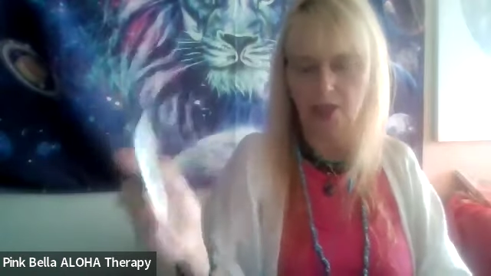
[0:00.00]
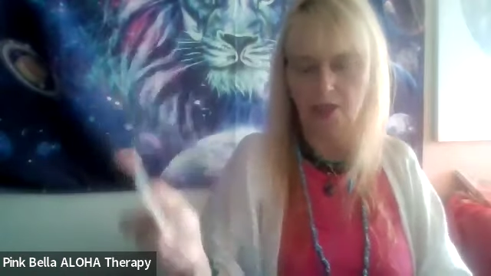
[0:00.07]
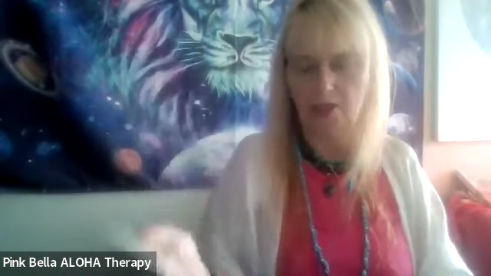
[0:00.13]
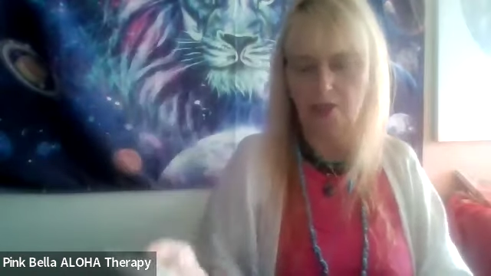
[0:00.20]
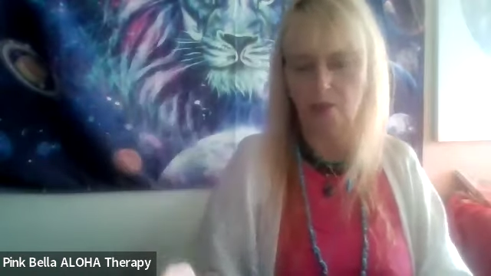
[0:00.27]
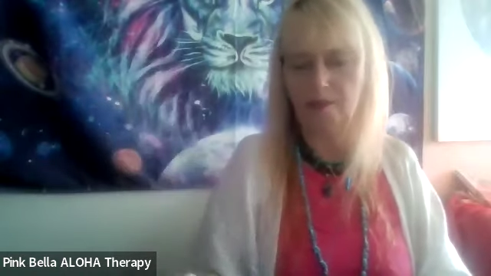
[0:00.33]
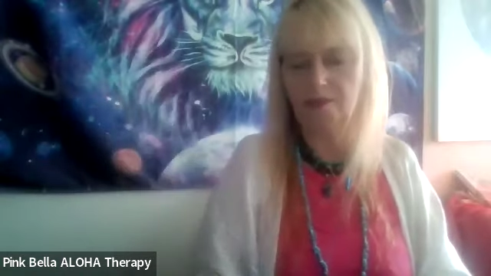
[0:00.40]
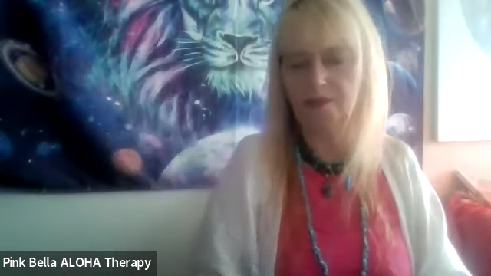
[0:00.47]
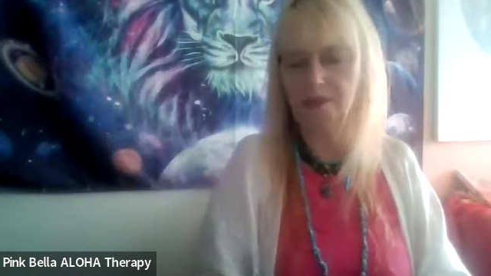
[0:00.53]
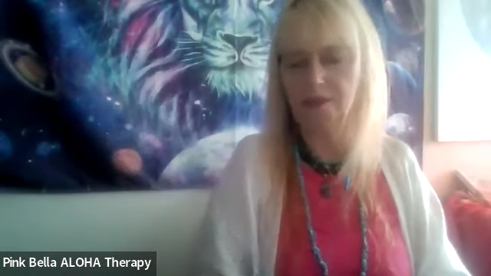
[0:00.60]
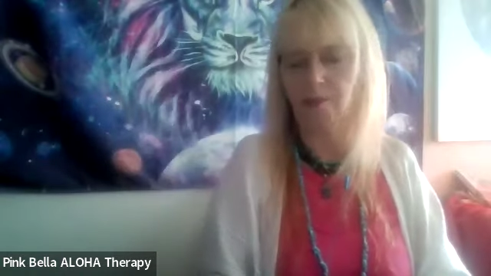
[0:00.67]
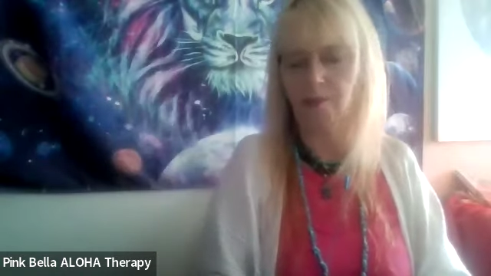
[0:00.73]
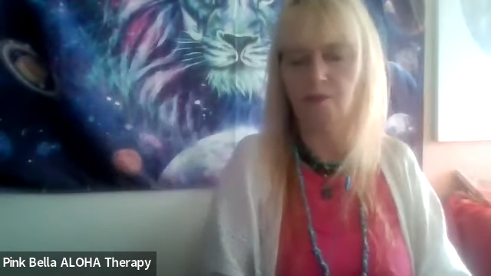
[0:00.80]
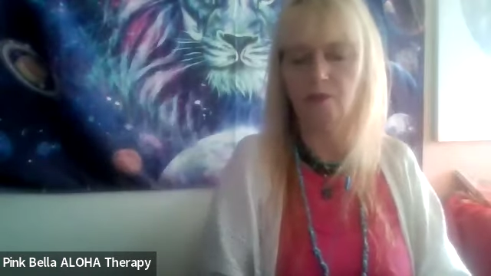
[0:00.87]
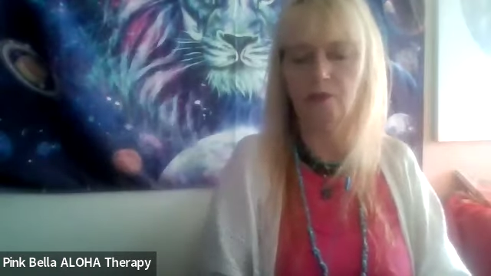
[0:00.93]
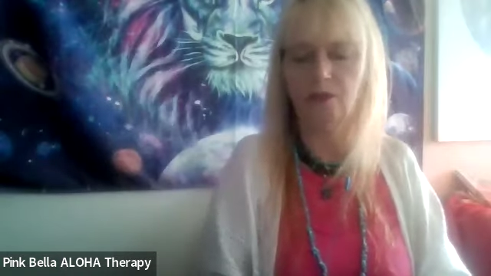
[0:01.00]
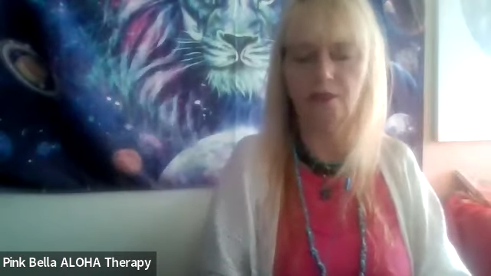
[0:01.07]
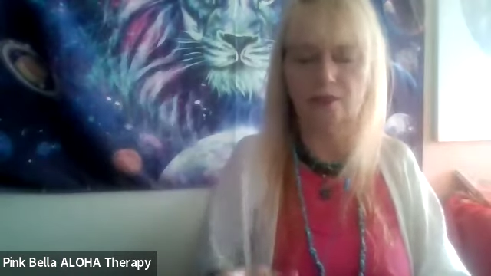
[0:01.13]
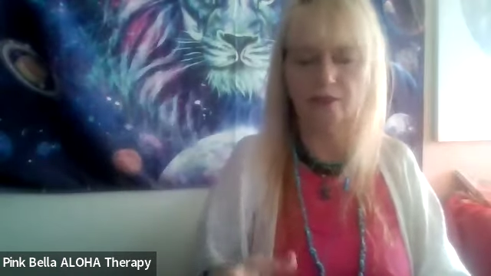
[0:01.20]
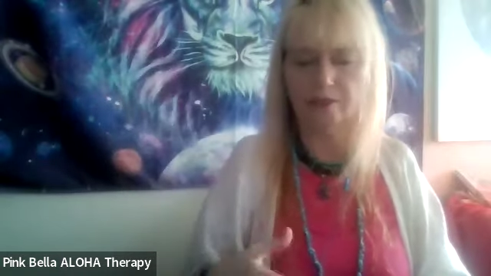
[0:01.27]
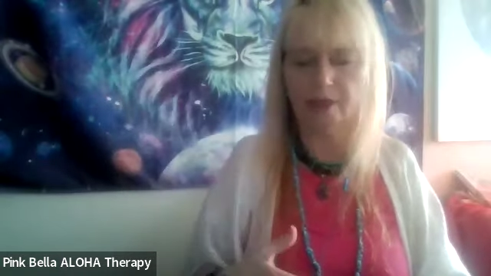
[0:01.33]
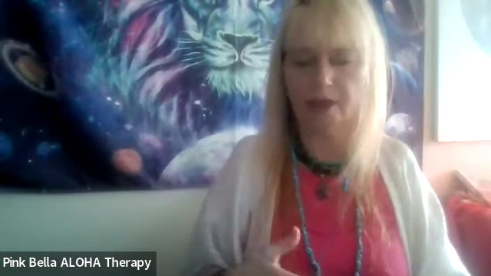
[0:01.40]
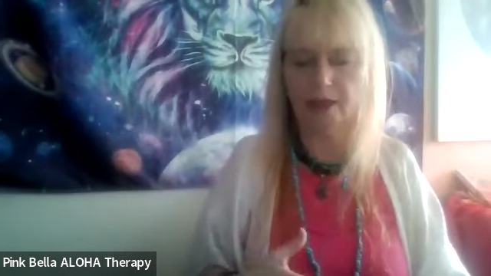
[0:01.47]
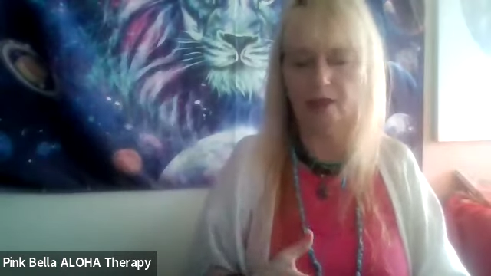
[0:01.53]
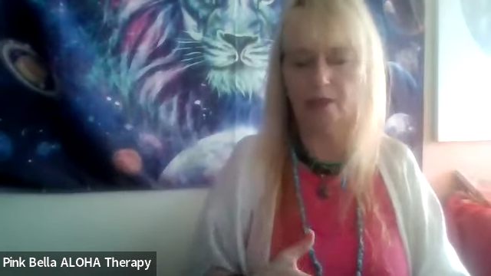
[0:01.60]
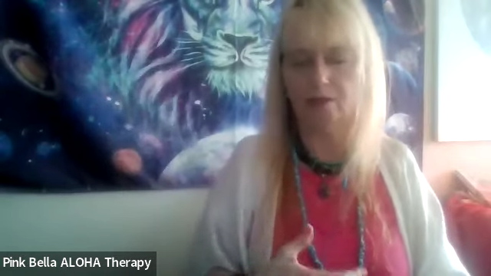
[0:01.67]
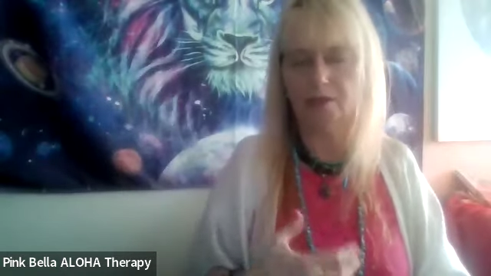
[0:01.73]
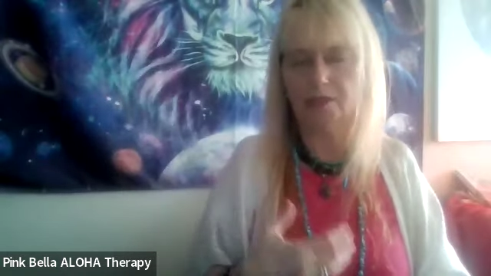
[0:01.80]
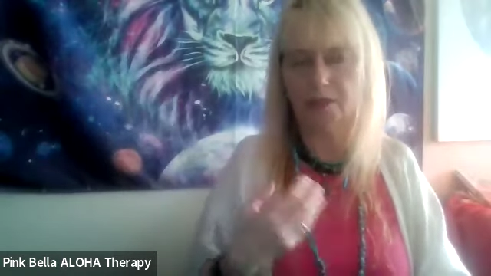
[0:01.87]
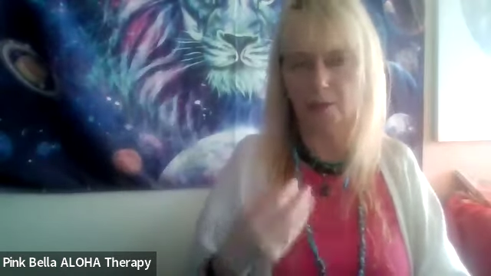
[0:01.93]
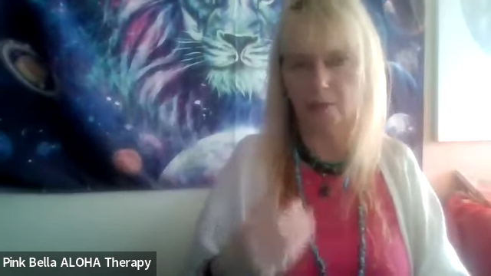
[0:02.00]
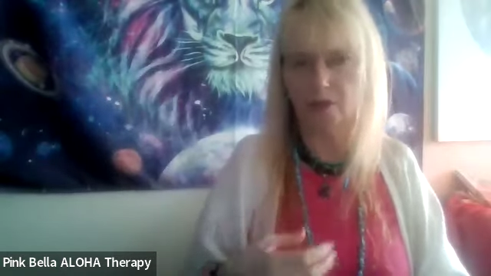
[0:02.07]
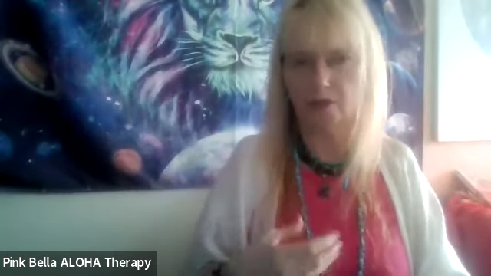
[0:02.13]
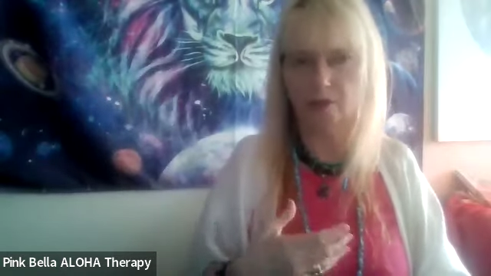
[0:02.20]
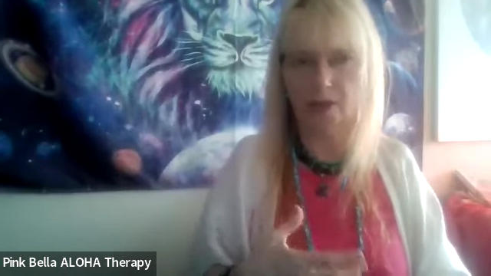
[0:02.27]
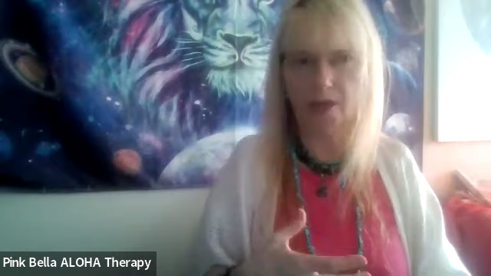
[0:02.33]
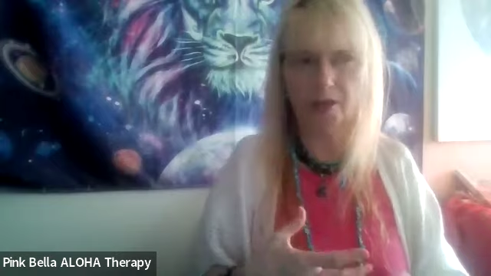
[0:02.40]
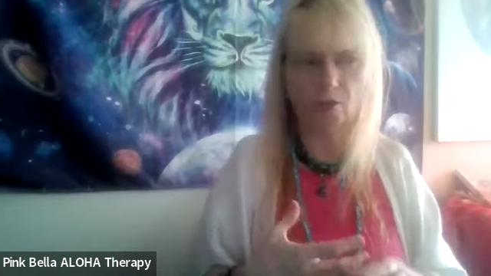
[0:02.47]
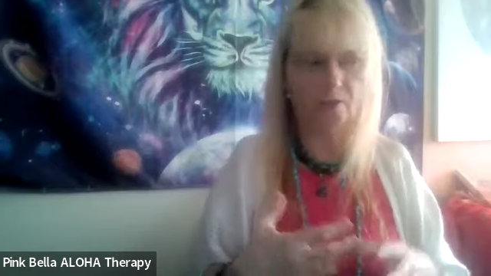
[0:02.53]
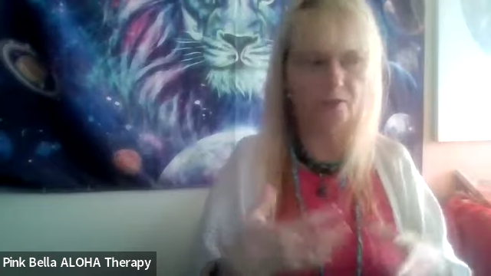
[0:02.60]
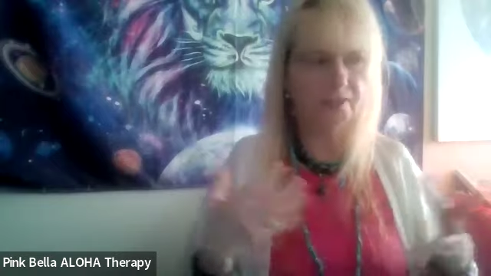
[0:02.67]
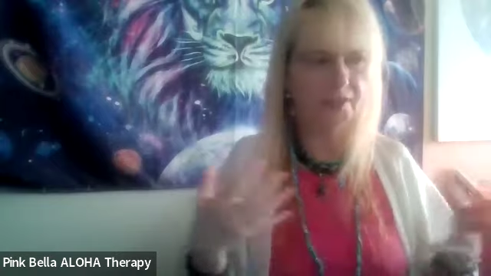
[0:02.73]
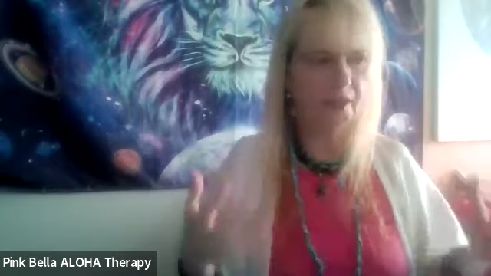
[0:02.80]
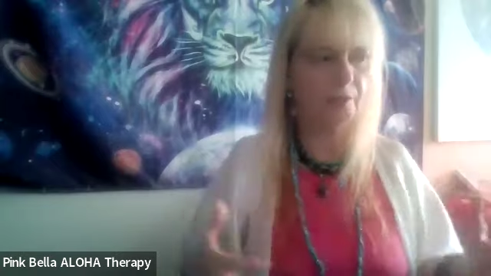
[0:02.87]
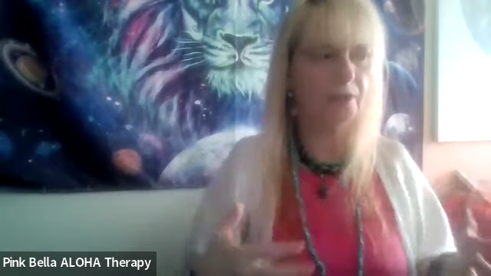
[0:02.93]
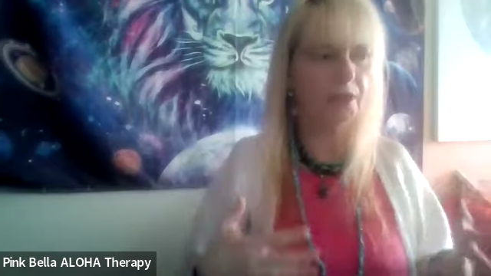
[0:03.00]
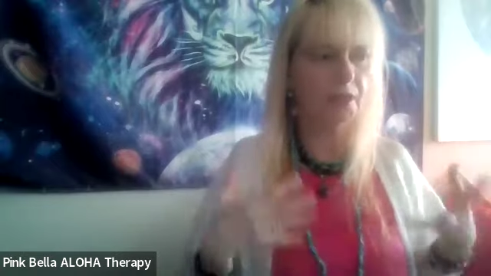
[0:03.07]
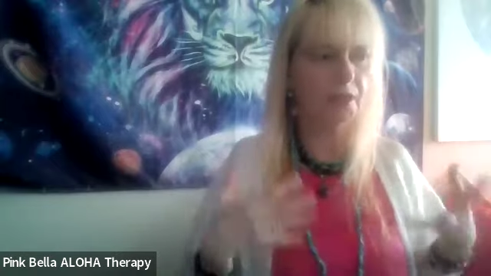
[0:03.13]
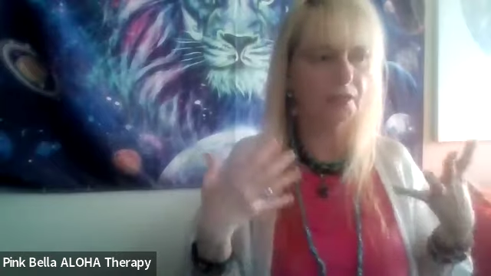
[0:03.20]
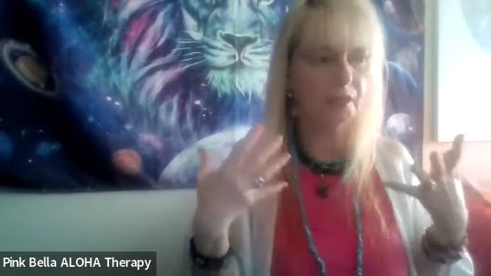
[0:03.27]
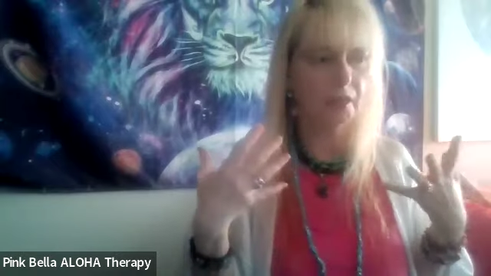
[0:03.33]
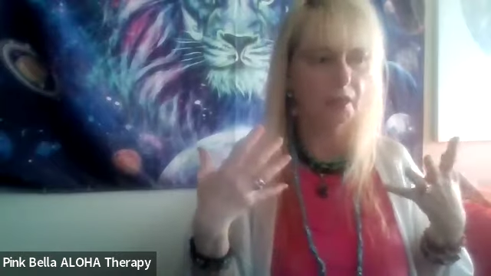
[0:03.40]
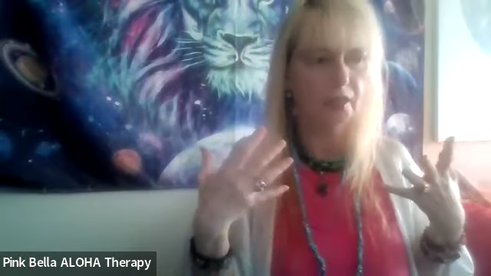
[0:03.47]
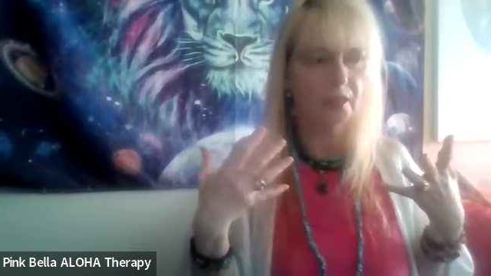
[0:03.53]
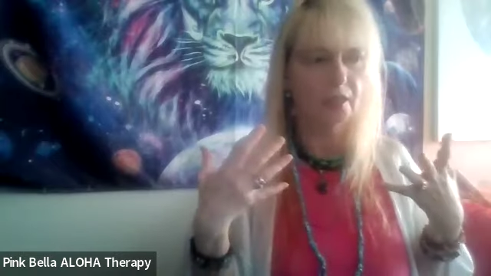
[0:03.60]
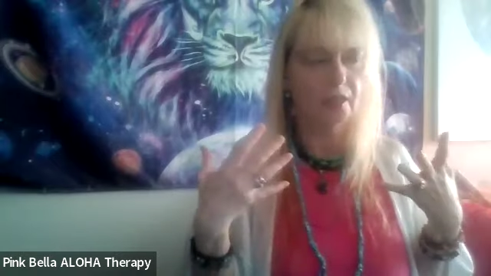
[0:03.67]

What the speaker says: So even some of you are clearing that out, stubborn, you're letting go of stubbornness.